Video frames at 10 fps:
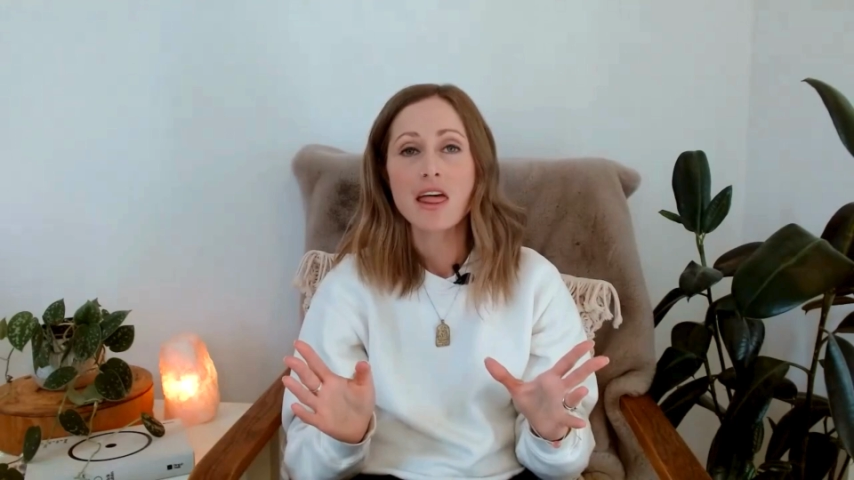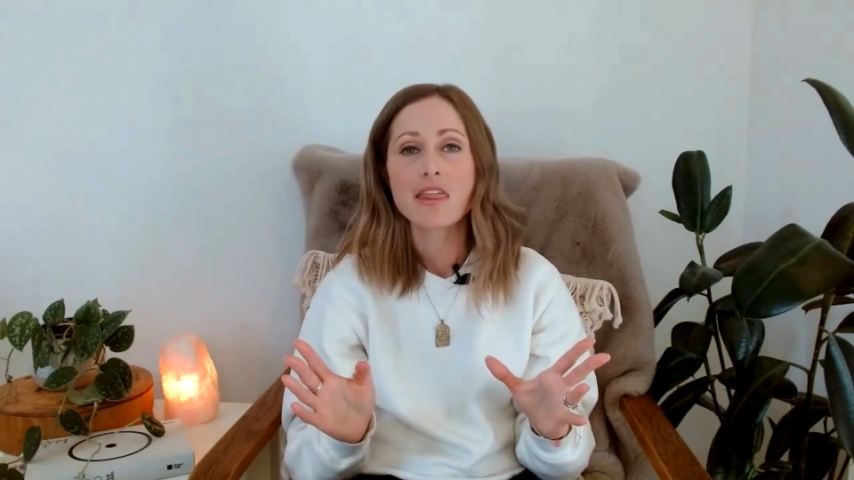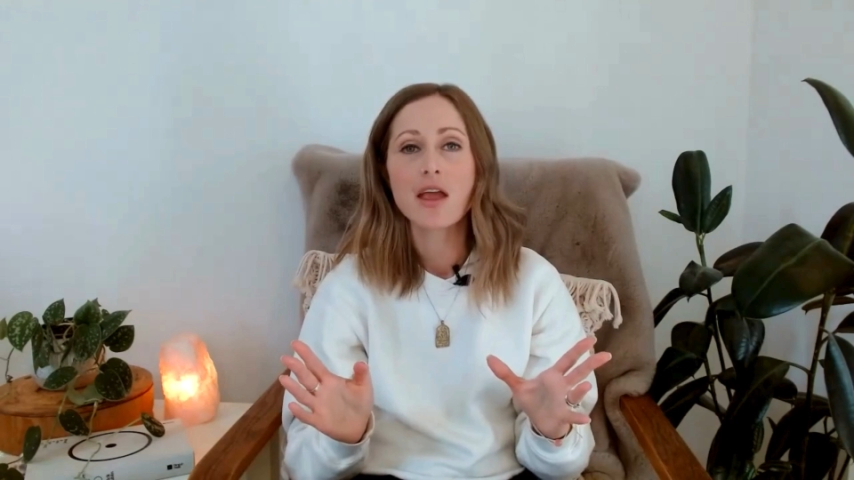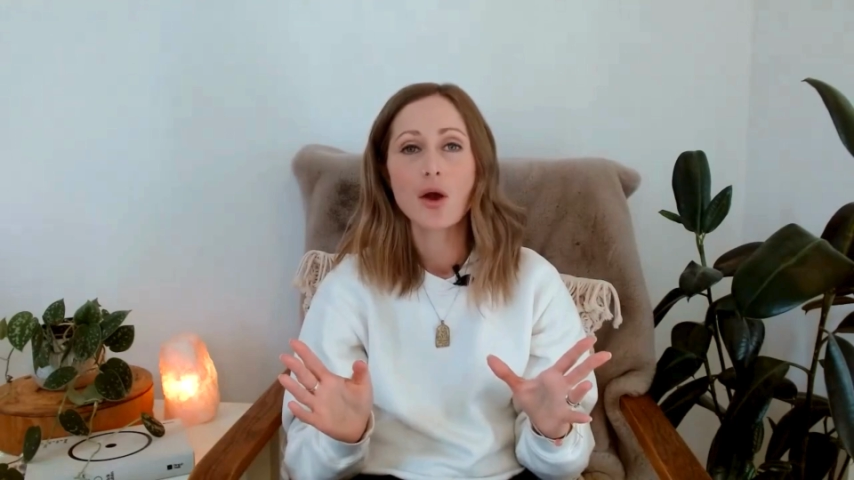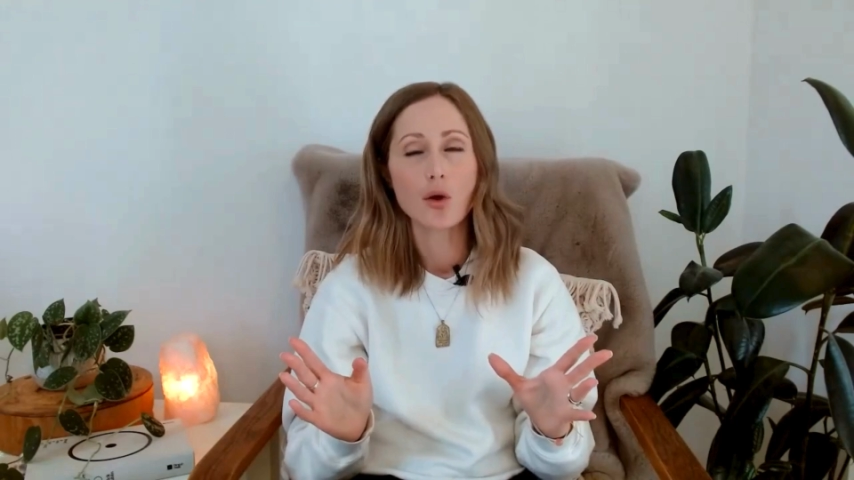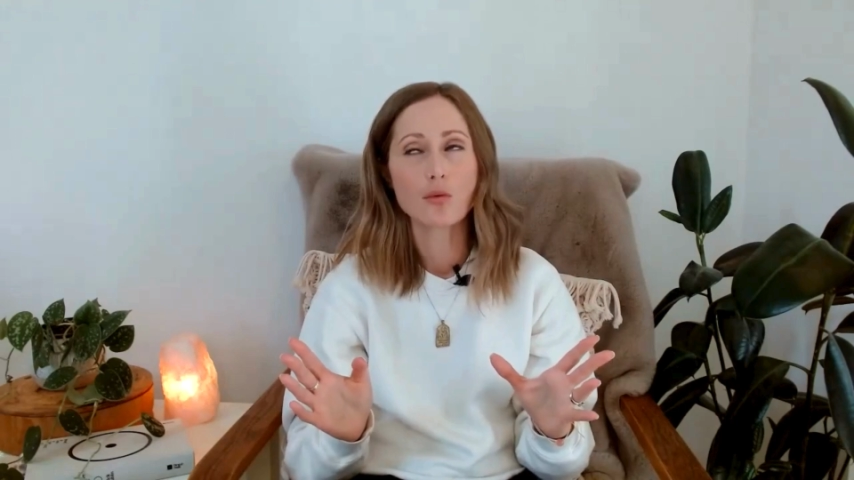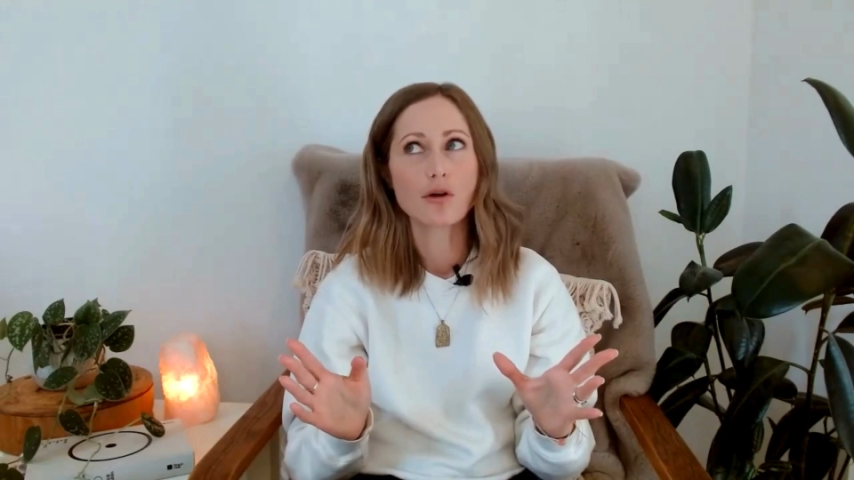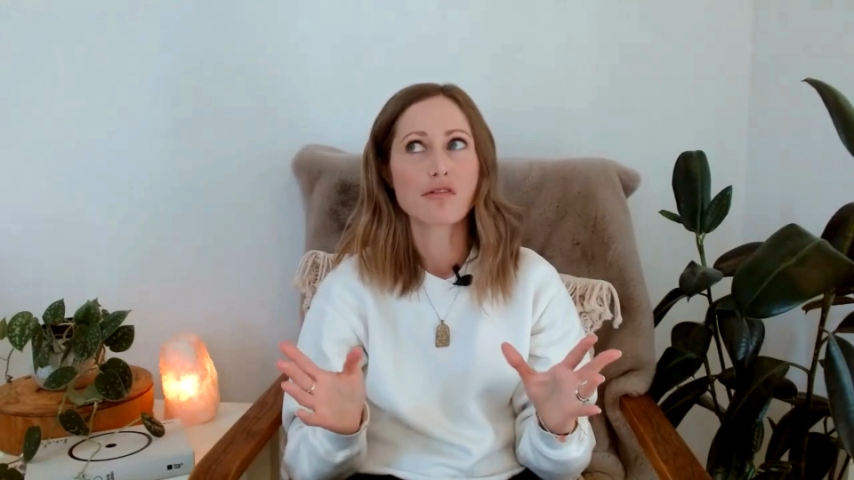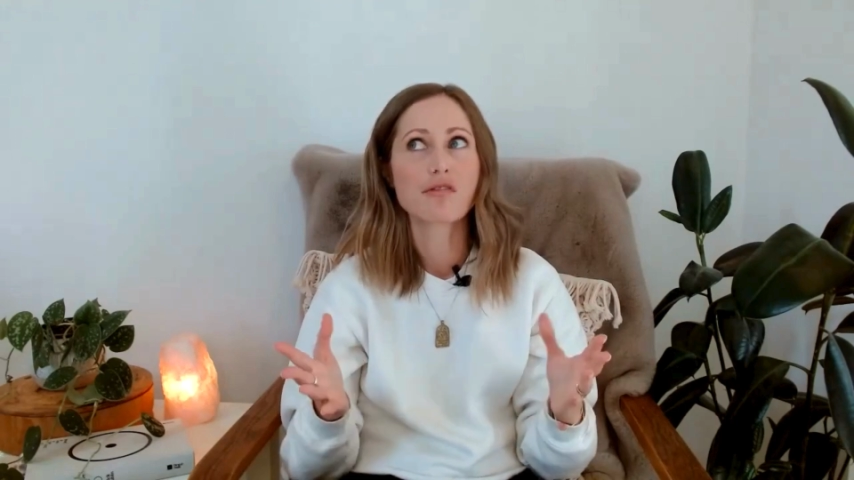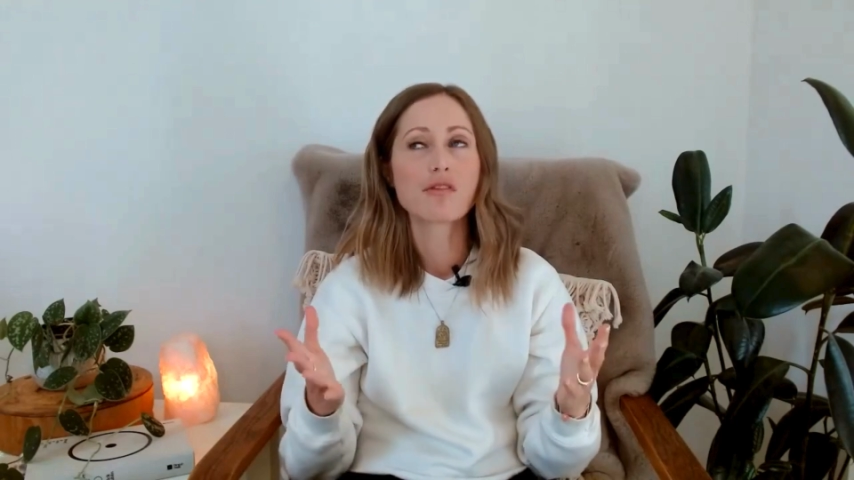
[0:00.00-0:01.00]
they're
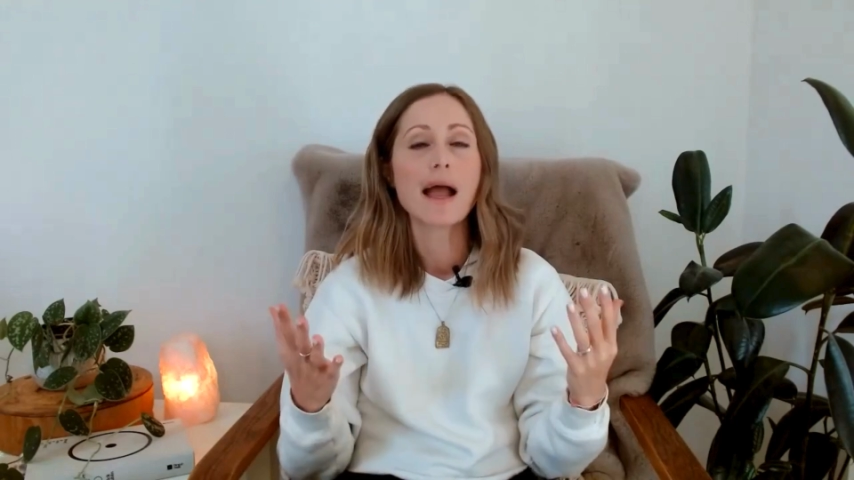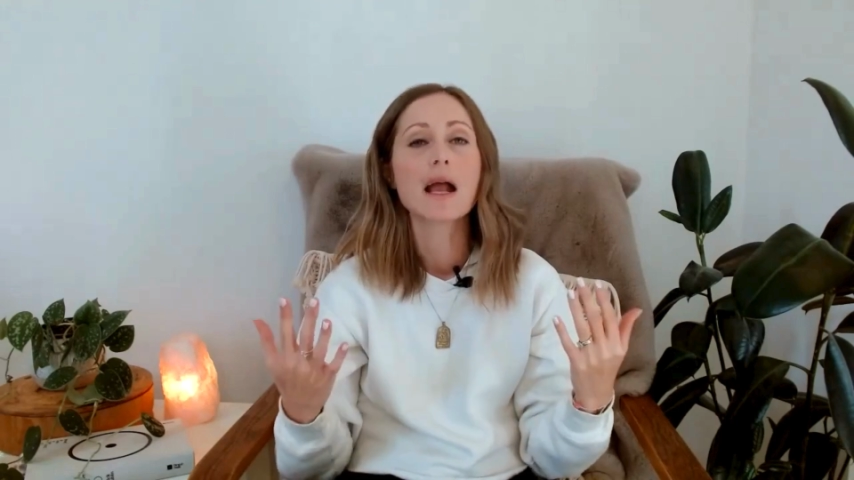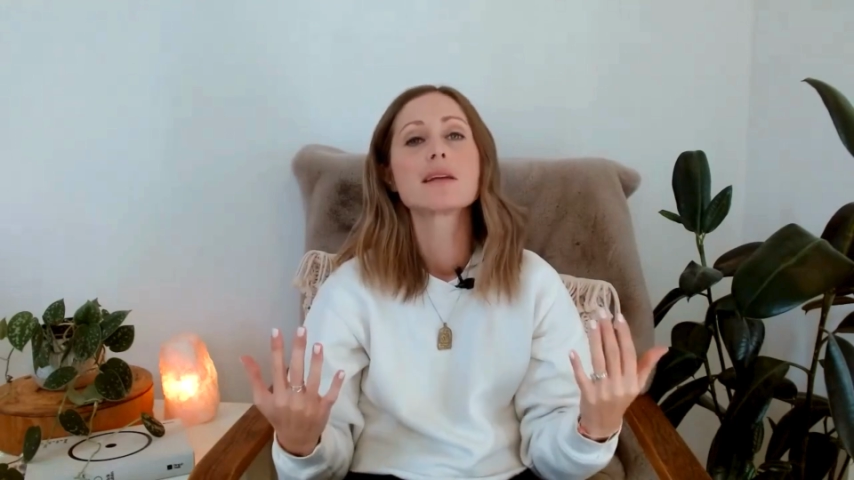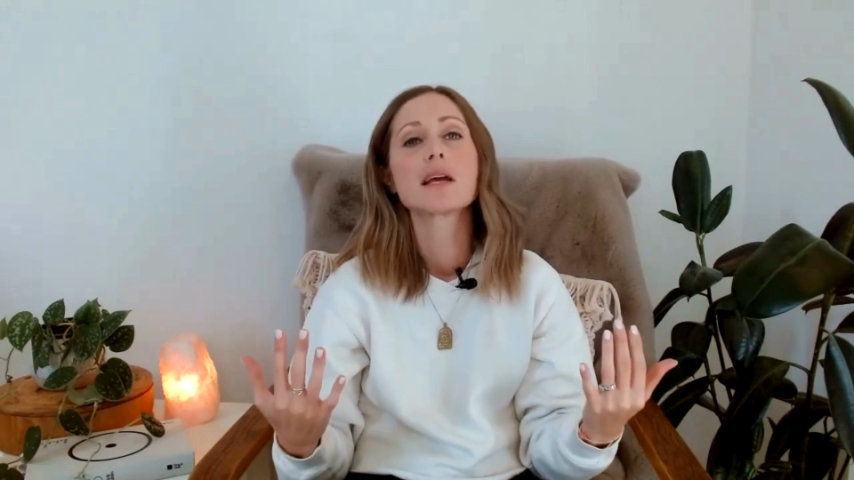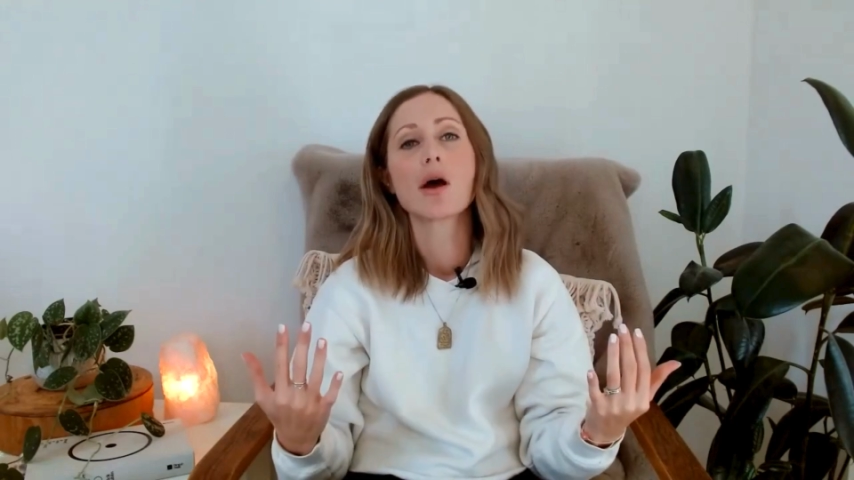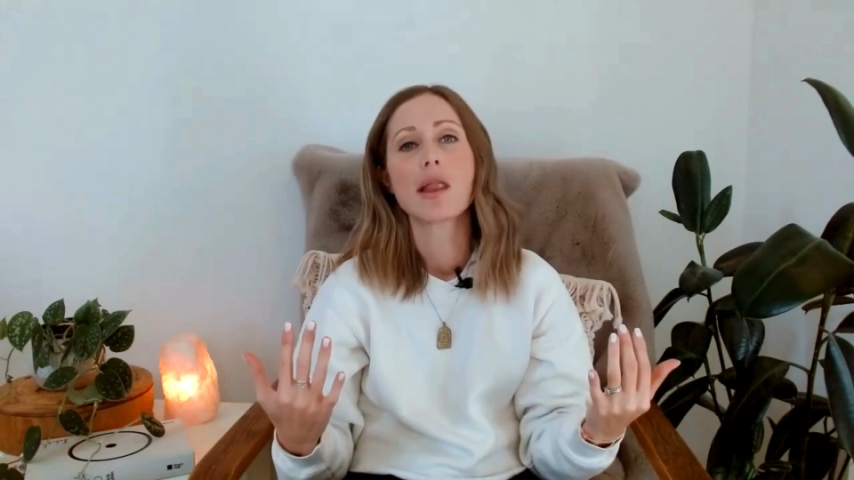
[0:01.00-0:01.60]
reflecting on